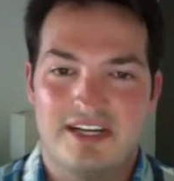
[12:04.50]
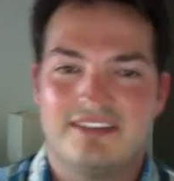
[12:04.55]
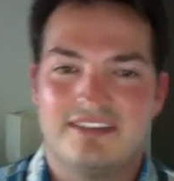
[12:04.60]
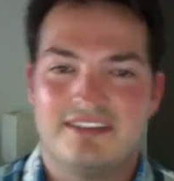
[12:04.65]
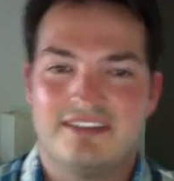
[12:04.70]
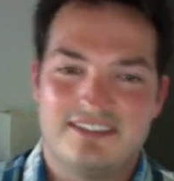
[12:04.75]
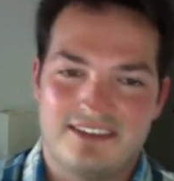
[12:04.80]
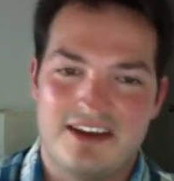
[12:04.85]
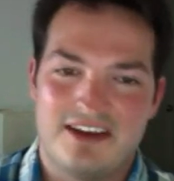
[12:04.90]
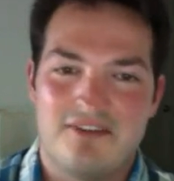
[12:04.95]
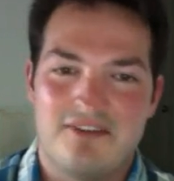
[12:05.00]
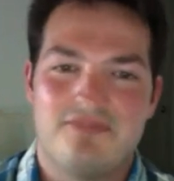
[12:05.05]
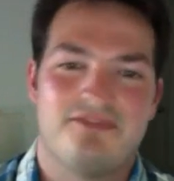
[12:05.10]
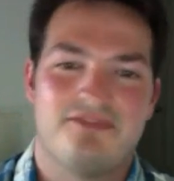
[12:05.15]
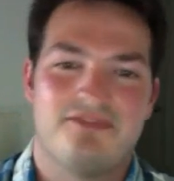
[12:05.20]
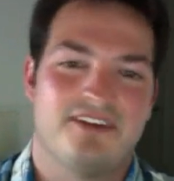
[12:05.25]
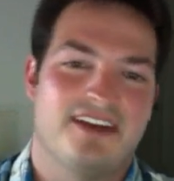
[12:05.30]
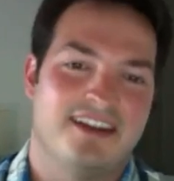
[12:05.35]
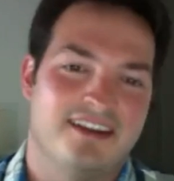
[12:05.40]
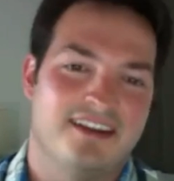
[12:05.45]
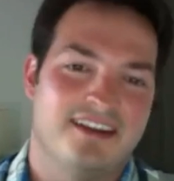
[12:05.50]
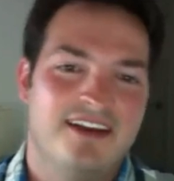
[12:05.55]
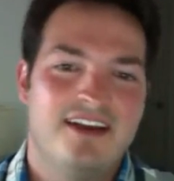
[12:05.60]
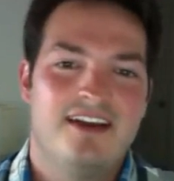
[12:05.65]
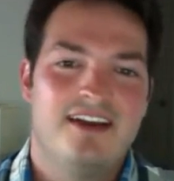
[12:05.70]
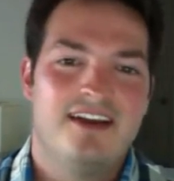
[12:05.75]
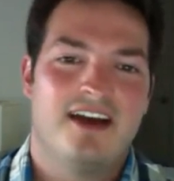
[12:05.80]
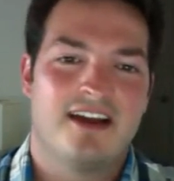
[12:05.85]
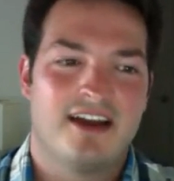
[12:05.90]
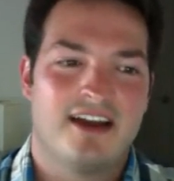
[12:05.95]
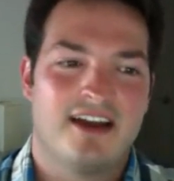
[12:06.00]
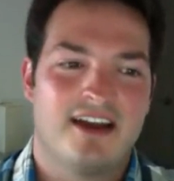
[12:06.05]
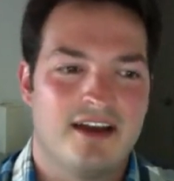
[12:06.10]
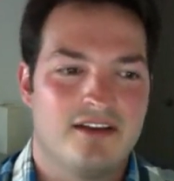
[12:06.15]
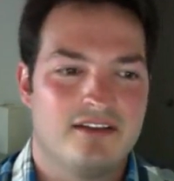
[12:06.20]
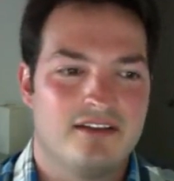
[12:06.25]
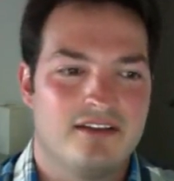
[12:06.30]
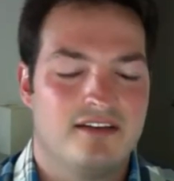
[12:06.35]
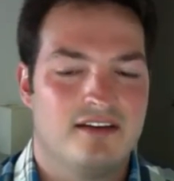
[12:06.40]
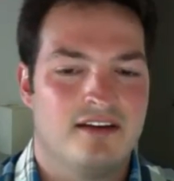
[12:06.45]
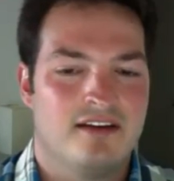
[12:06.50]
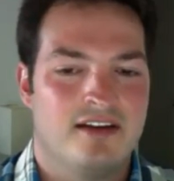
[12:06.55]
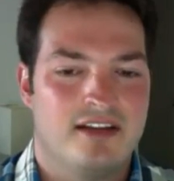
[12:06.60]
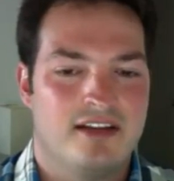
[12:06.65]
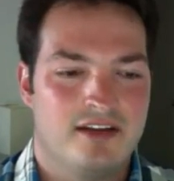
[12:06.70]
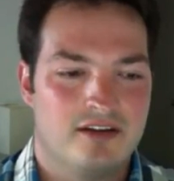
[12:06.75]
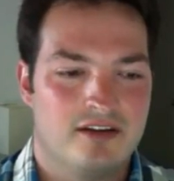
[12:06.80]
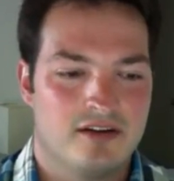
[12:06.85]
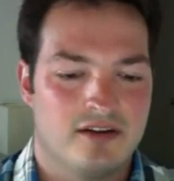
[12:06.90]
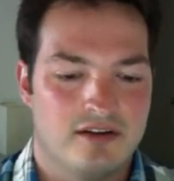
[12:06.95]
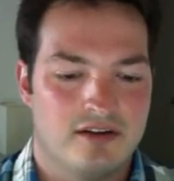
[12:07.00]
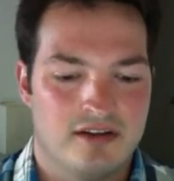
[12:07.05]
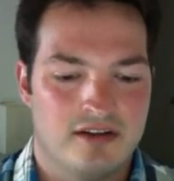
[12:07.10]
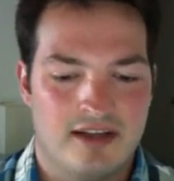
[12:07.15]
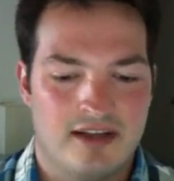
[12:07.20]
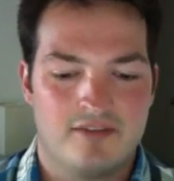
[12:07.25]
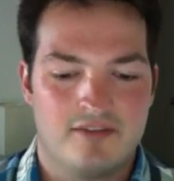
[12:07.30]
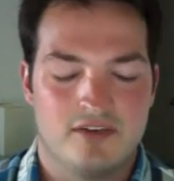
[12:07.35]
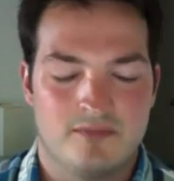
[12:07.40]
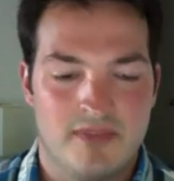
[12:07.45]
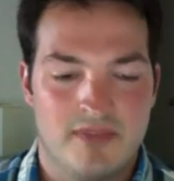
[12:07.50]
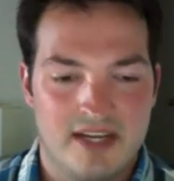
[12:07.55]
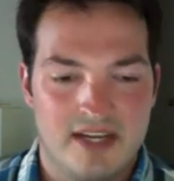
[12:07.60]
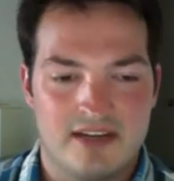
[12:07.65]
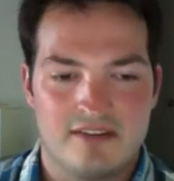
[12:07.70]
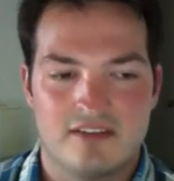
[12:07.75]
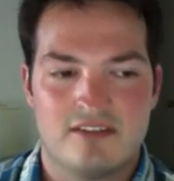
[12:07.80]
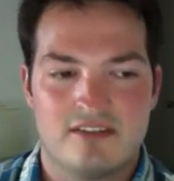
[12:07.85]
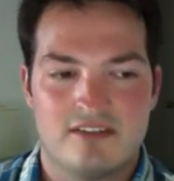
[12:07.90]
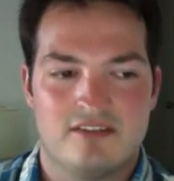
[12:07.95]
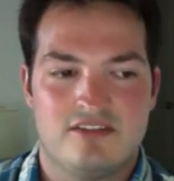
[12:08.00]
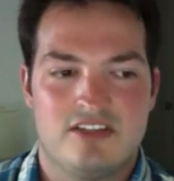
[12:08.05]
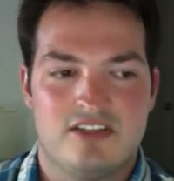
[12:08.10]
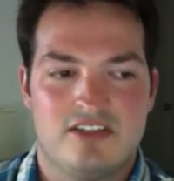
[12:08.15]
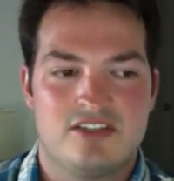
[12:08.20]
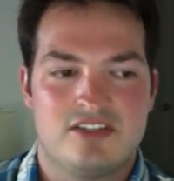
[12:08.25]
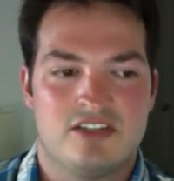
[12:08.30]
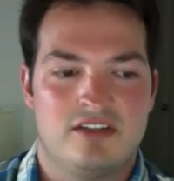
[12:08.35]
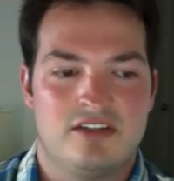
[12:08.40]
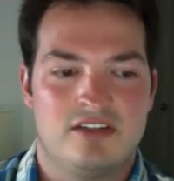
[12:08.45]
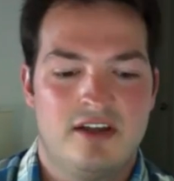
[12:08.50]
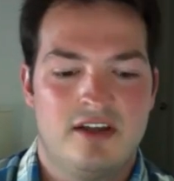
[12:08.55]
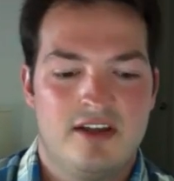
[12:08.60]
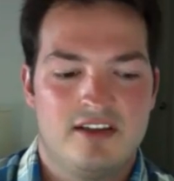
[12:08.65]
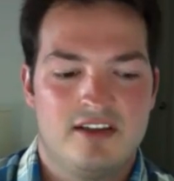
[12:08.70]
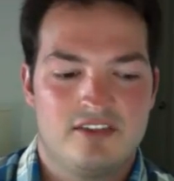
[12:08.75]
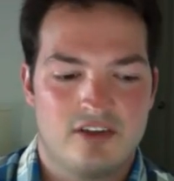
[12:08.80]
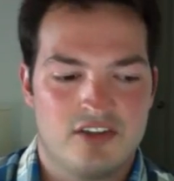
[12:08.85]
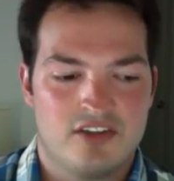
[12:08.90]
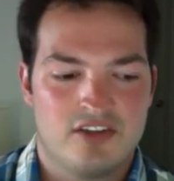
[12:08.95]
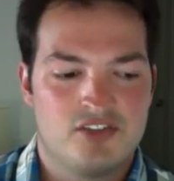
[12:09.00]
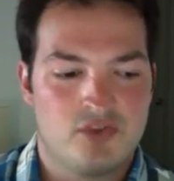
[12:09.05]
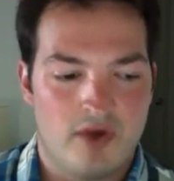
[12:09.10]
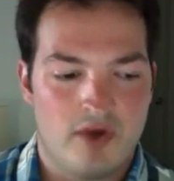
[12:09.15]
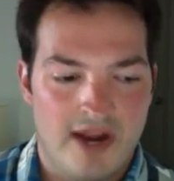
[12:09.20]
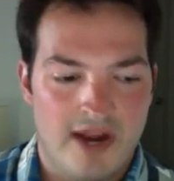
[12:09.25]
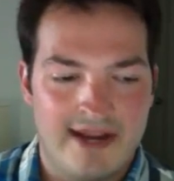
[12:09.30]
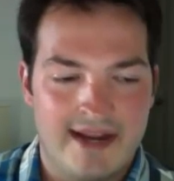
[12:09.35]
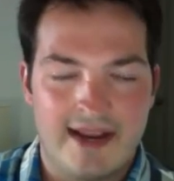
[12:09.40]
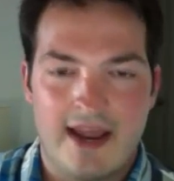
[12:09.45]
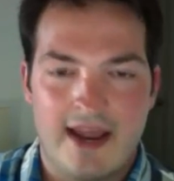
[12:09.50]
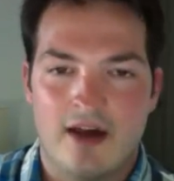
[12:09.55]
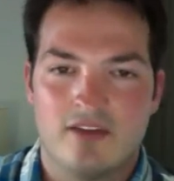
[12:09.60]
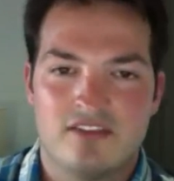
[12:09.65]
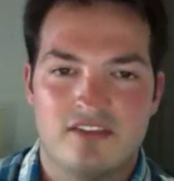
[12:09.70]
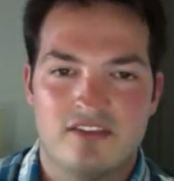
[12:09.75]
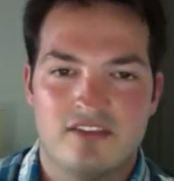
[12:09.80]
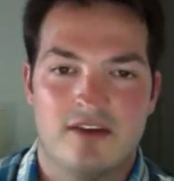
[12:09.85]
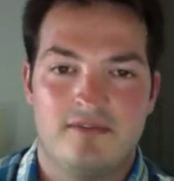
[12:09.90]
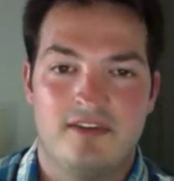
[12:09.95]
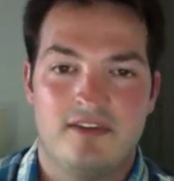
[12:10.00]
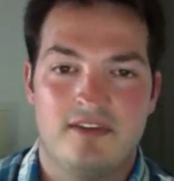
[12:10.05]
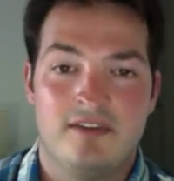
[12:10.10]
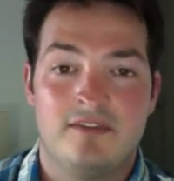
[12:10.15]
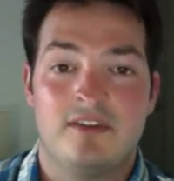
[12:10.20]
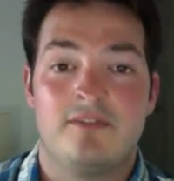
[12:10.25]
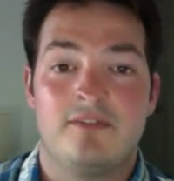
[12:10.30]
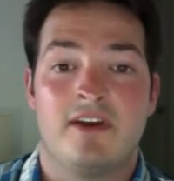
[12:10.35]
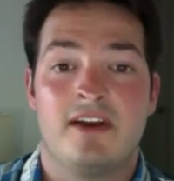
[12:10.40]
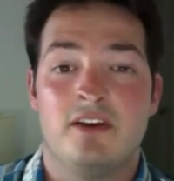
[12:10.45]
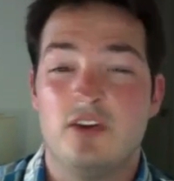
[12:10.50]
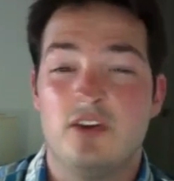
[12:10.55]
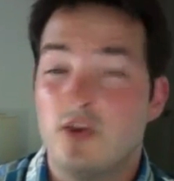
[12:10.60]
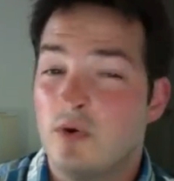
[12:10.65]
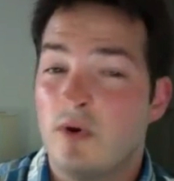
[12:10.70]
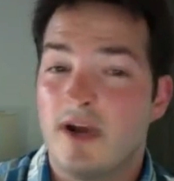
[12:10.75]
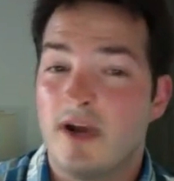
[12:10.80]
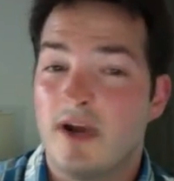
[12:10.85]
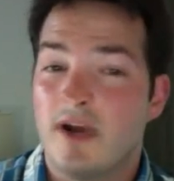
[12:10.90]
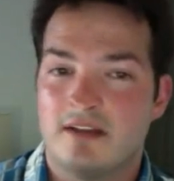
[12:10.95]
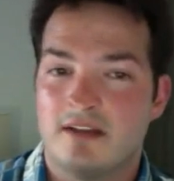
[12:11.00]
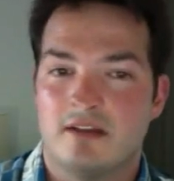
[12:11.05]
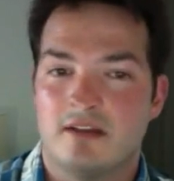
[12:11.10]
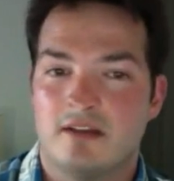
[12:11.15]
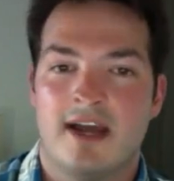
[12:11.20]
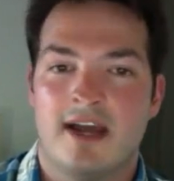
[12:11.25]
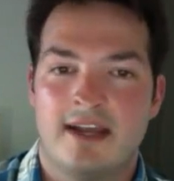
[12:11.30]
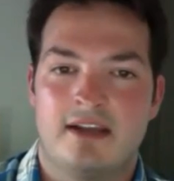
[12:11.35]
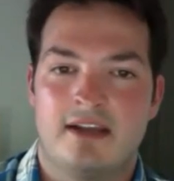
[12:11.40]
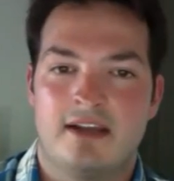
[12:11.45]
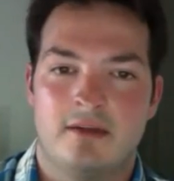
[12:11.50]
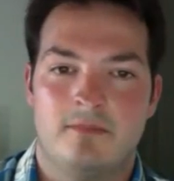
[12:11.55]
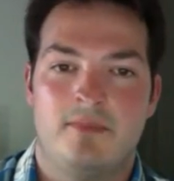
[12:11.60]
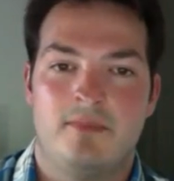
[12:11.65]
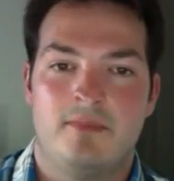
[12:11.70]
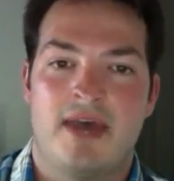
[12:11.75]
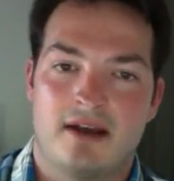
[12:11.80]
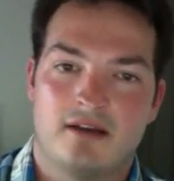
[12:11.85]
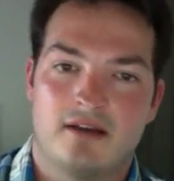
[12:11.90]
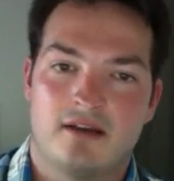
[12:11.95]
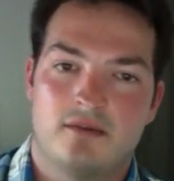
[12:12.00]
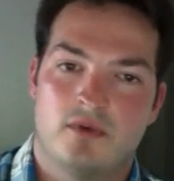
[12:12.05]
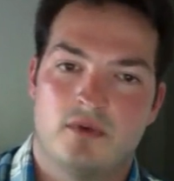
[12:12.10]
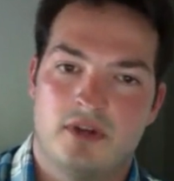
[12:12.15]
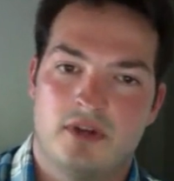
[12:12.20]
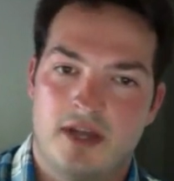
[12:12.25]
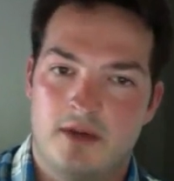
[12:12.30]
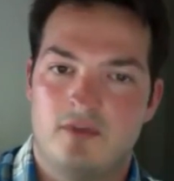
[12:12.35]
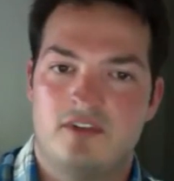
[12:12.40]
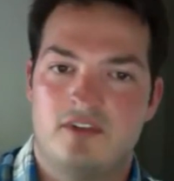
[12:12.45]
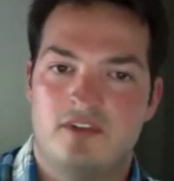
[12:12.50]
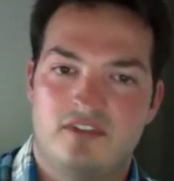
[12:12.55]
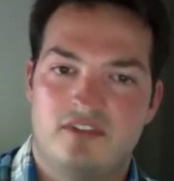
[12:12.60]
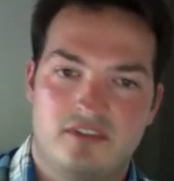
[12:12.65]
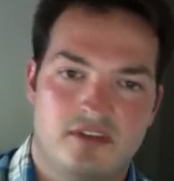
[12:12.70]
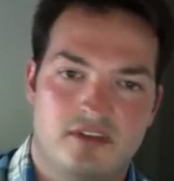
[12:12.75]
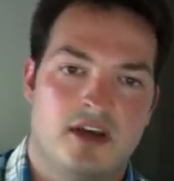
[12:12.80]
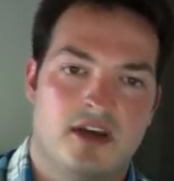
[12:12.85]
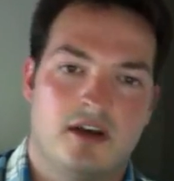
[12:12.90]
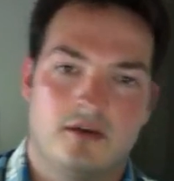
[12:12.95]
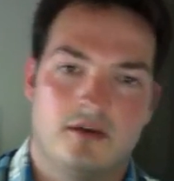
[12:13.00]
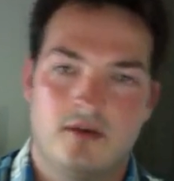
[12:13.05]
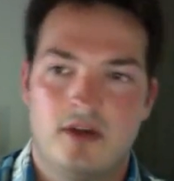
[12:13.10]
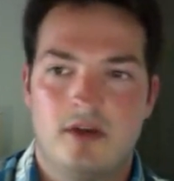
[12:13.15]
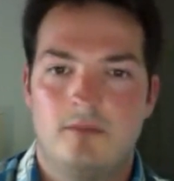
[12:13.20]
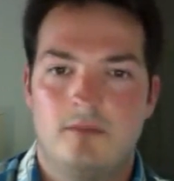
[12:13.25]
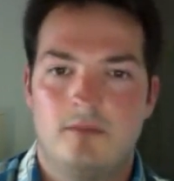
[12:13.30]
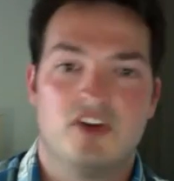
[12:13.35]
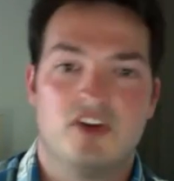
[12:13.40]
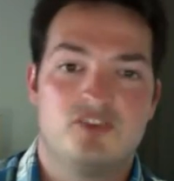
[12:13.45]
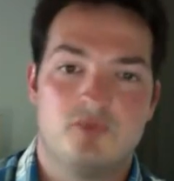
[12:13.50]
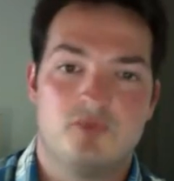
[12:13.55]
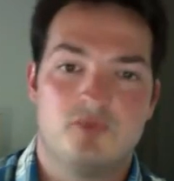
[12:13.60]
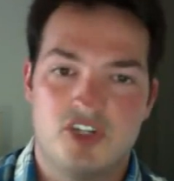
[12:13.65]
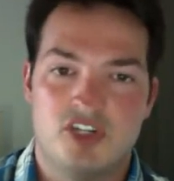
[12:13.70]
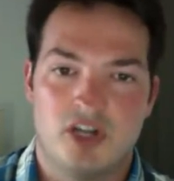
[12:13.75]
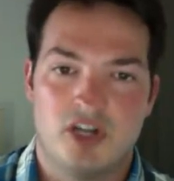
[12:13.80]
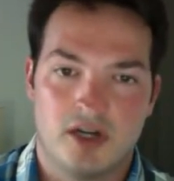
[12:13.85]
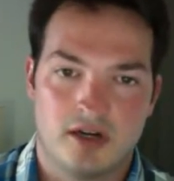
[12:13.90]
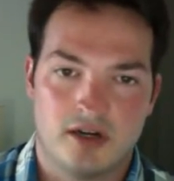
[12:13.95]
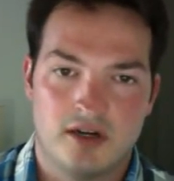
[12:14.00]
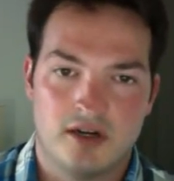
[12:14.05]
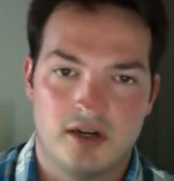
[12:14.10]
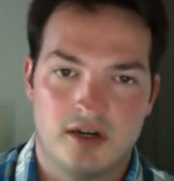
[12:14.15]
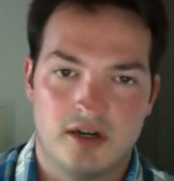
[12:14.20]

stuff, and I got out here and after making this decision started trying out stuff even if i knew i didn't like it back when i was uh, much much younger